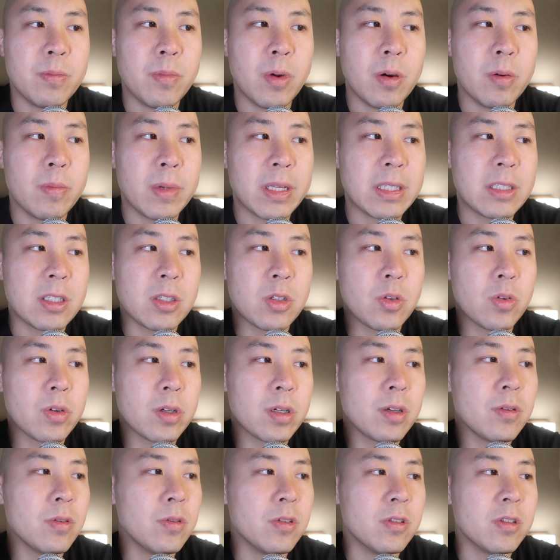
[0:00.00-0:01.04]
moments
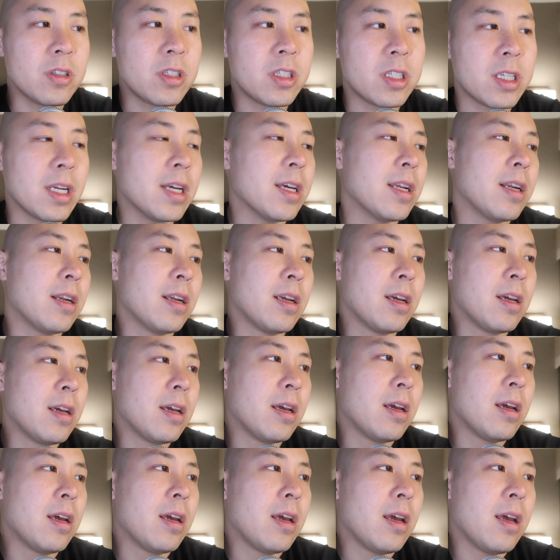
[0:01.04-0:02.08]
doing cool shit
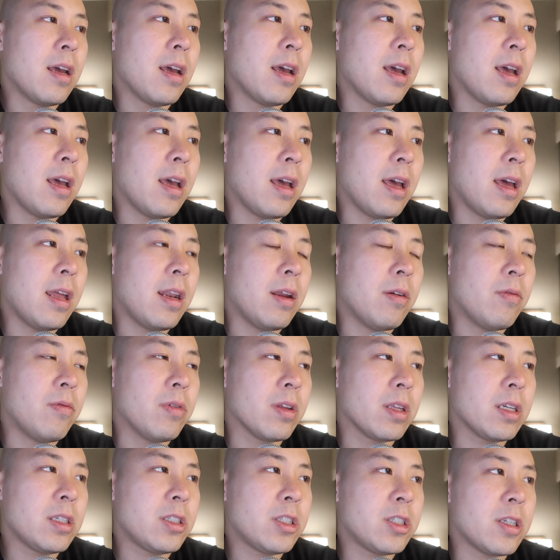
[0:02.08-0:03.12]
and it
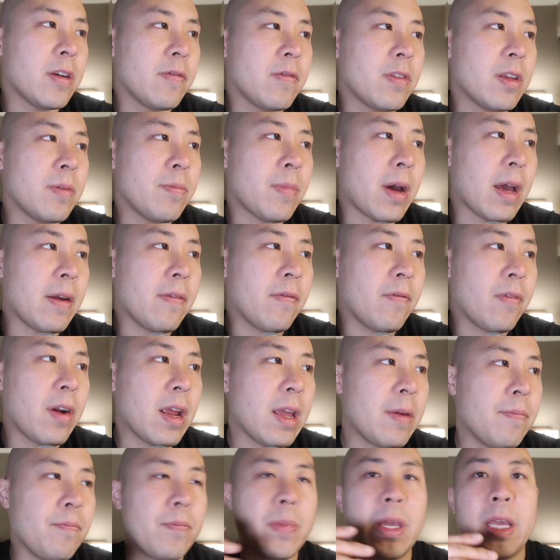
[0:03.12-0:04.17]
really shifted my
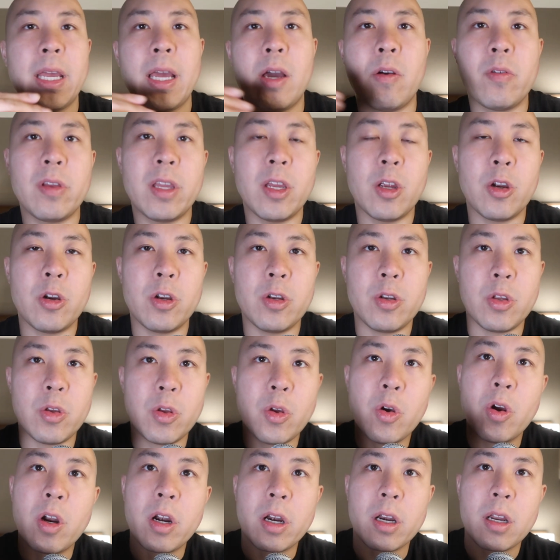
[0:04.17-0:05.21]
frame being out here in New
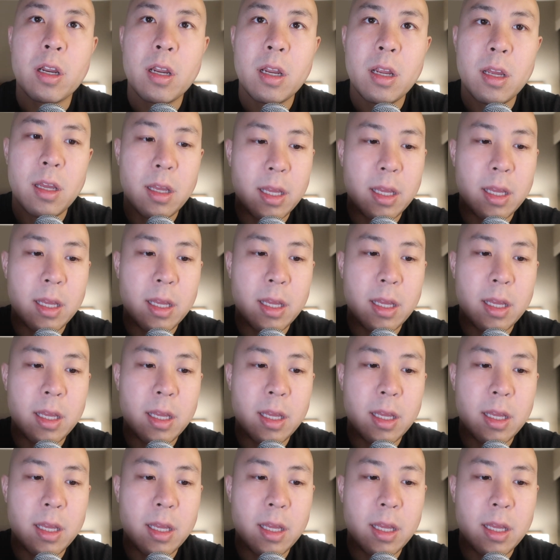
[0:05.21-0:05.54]
York,